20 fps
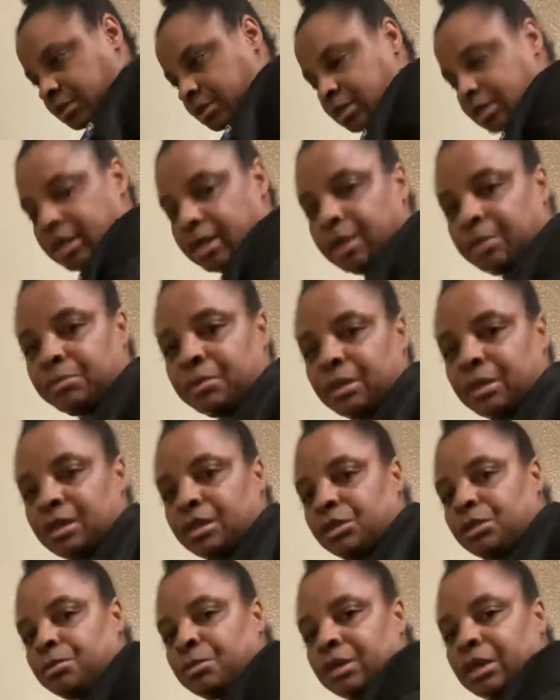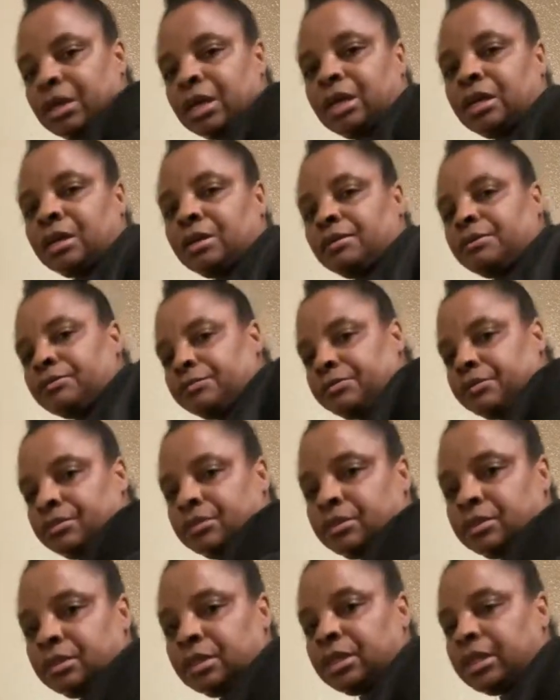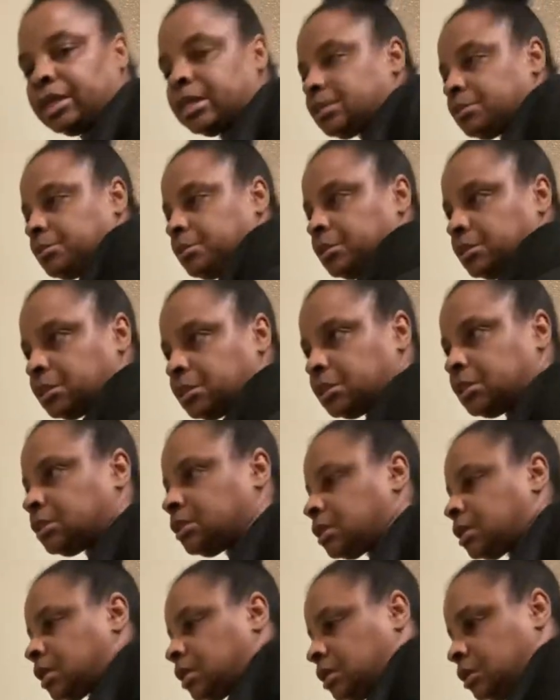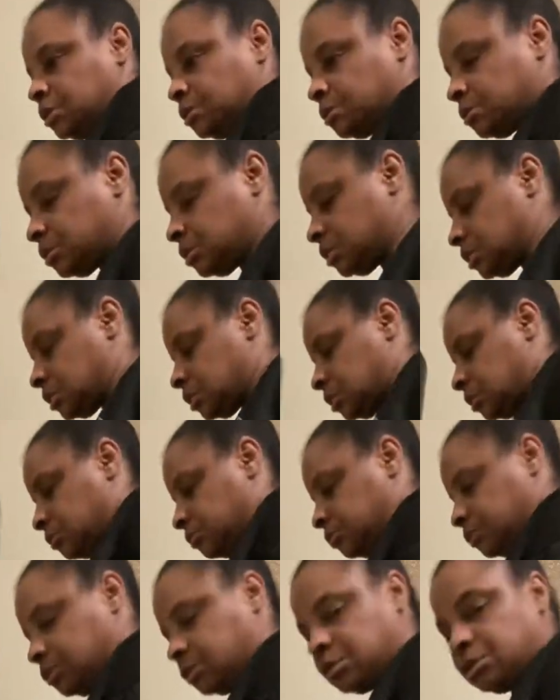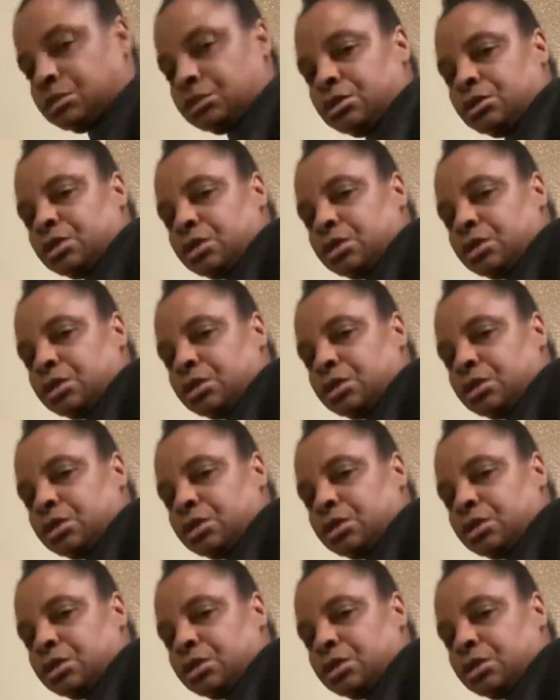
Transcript: Same thing you want out of the next person, you gotta do it yourself too.